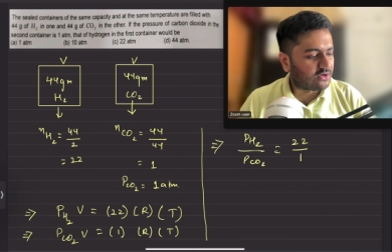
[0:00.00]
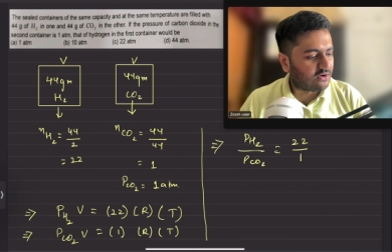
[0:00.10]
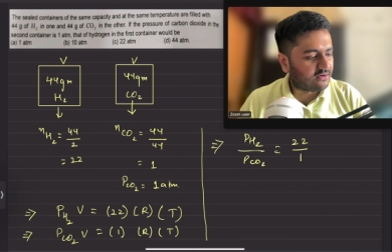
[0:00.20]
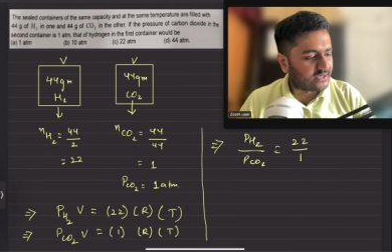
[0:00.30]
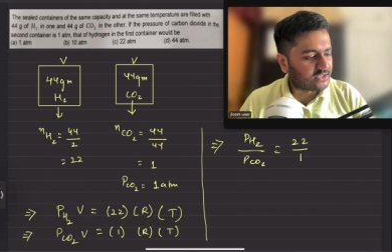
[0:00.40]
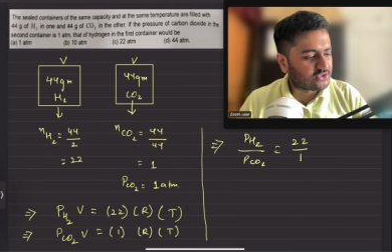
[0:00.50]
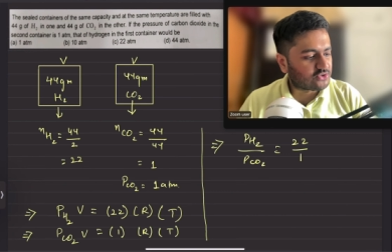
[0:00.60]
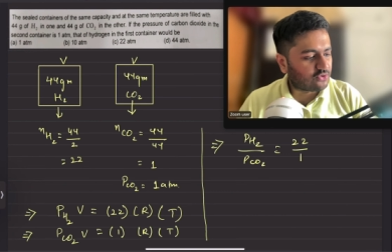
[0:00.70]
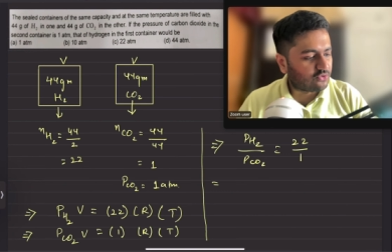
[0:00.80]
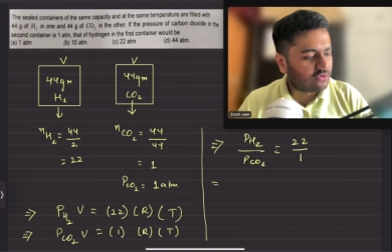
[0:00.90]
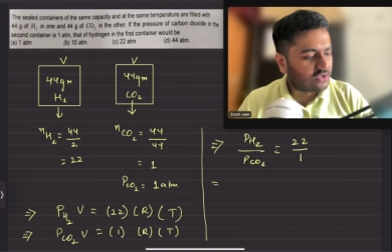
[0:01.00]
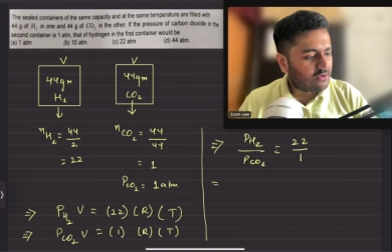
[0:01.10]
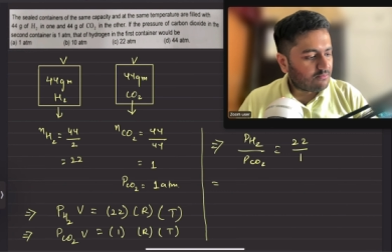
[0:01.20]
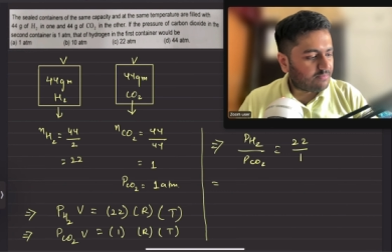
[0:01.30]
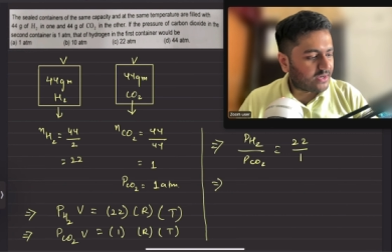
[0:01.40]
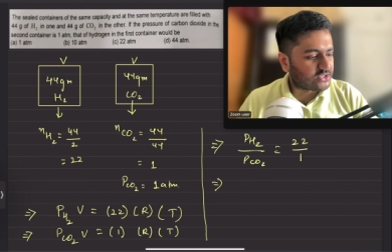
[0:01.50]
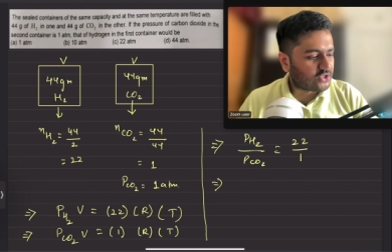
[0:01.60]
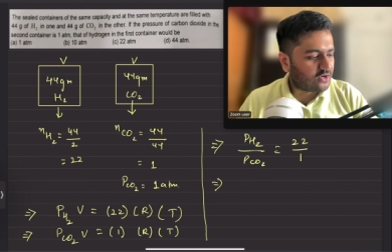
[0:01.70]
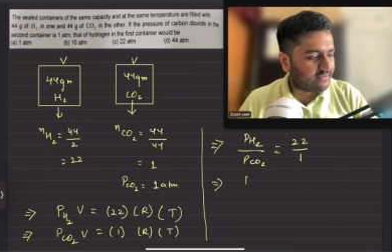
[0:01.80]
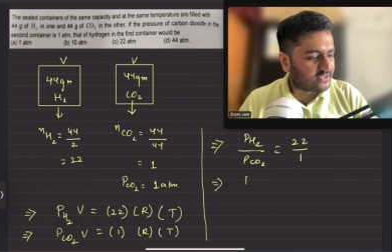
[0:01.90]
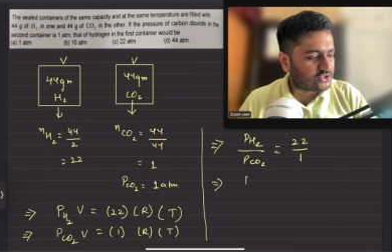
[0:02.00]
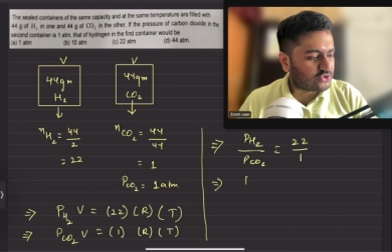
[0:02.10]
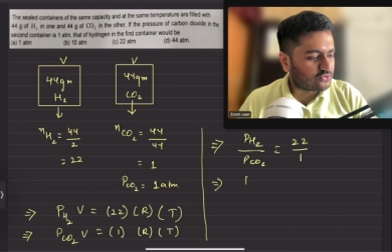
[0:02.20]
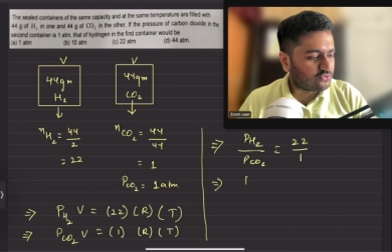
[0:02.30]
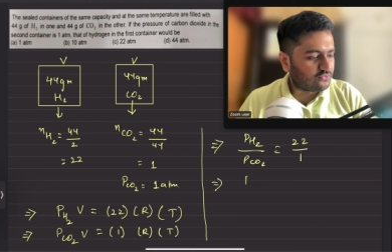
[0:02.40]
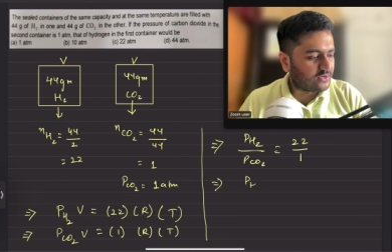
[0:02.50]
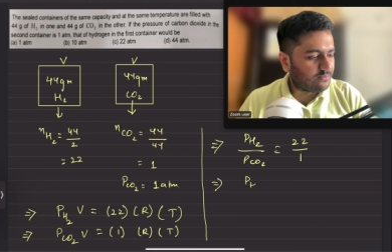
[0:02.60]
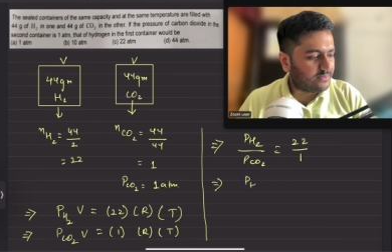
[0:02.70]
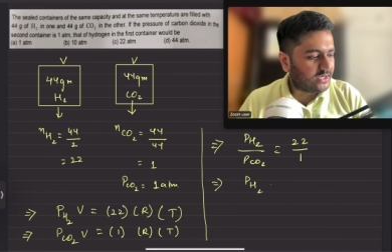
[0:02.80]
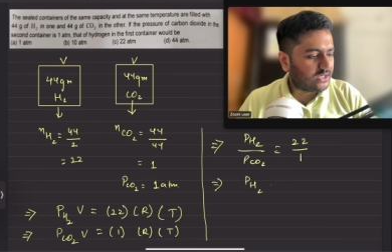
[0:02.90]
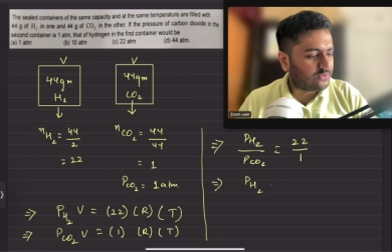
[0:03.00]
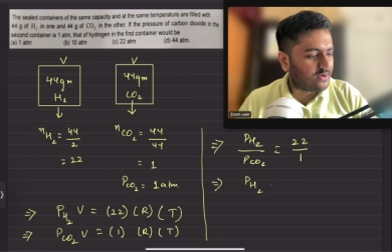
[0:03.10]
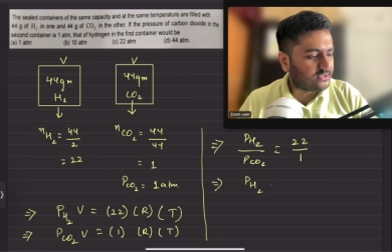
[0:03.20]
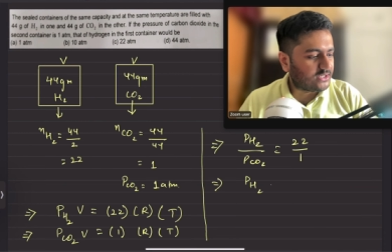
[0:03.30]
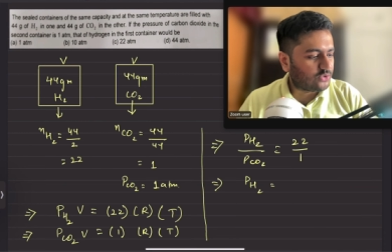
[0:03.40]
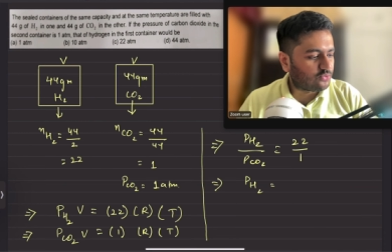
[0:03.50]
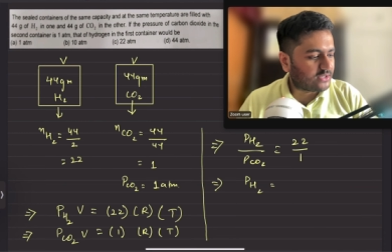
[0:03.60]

Alright, so pressure of H2 will be 22